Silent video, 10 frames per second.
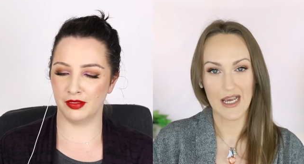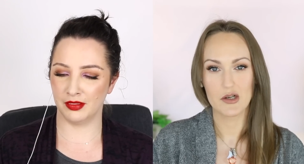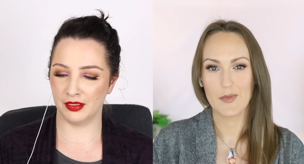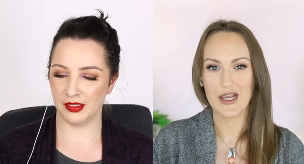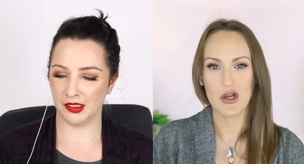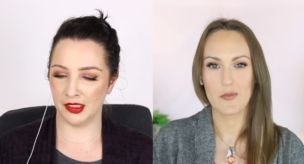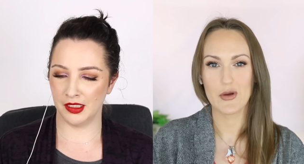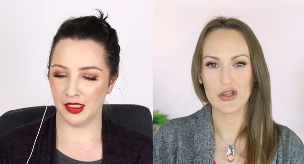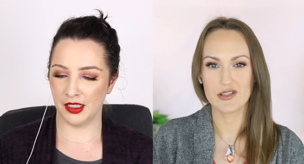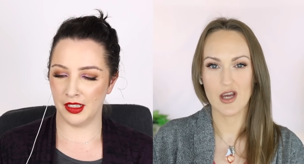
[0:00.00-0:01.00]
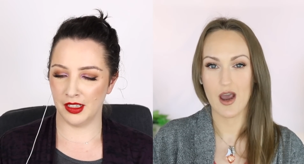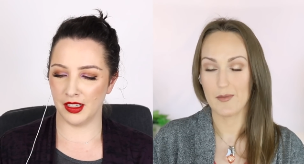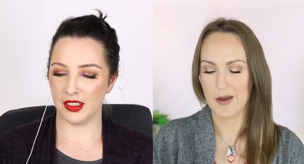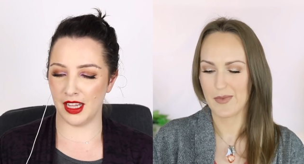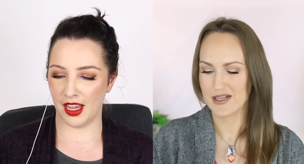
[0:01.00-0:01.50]
Speaker 1: That'll be her birth time,
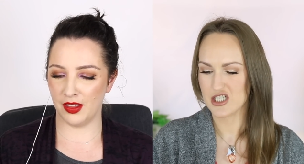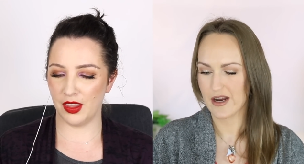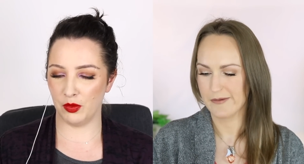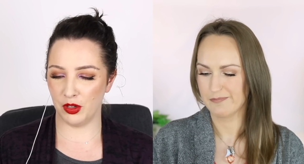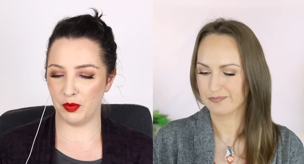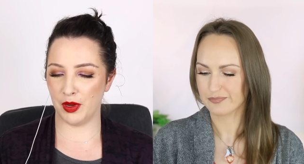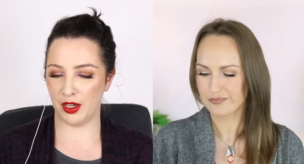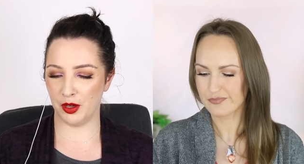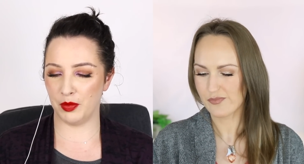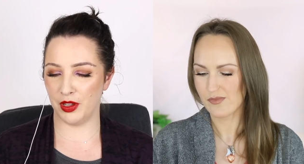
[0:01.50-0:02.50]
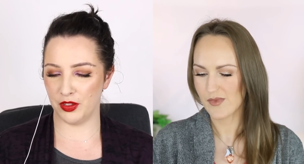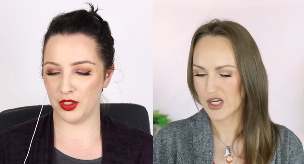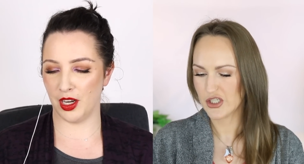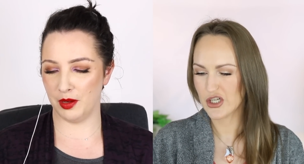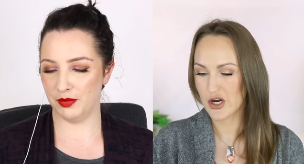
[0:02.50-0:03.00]
I yeah, betcha. Yeah, that would
Speaker 2: have been her birth
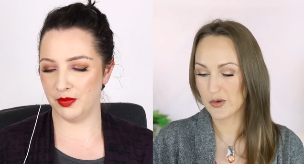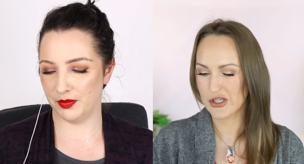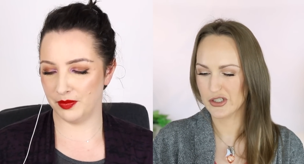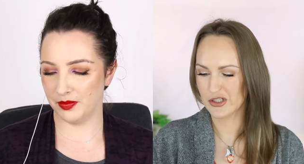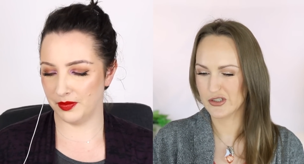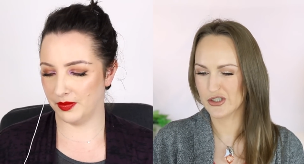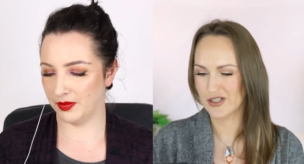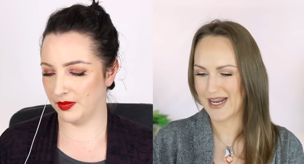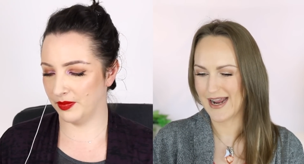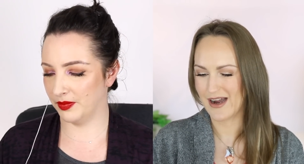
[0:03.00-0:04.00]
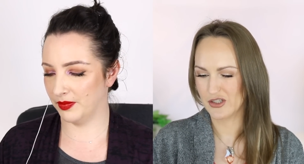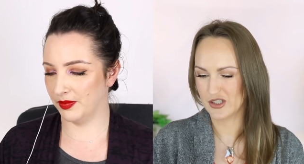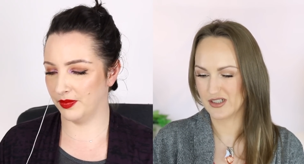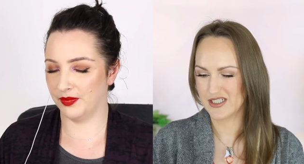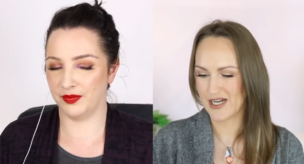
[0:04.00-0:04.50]
time. You know what you
Speaker 1: can do now? You
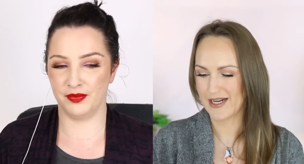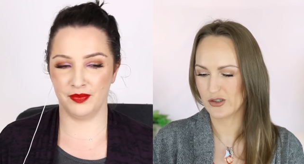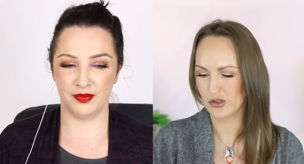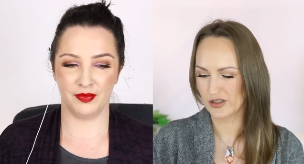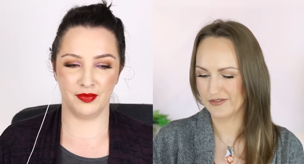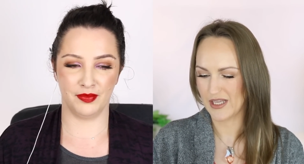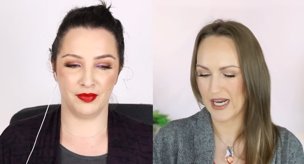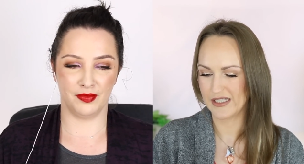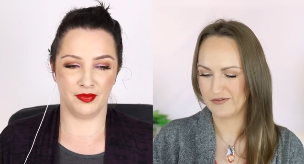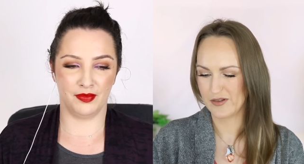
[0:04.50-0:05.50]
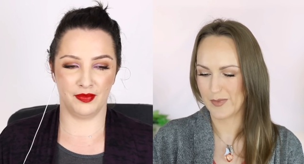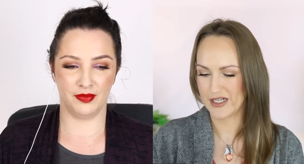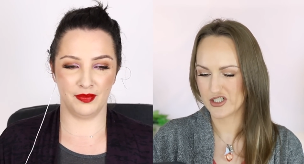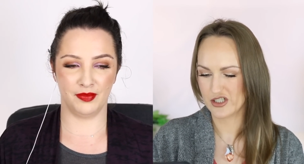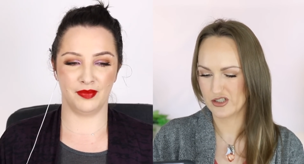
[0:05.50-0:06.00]
can take all of that
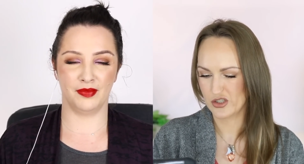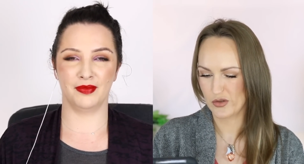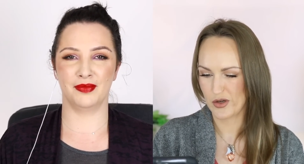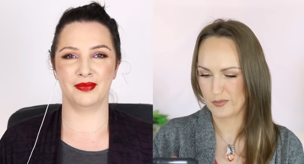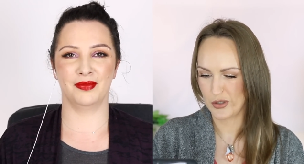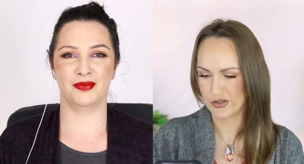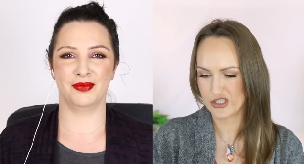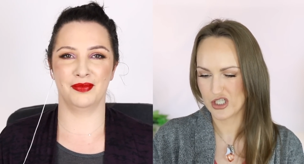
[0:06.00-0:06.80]
information and do her birth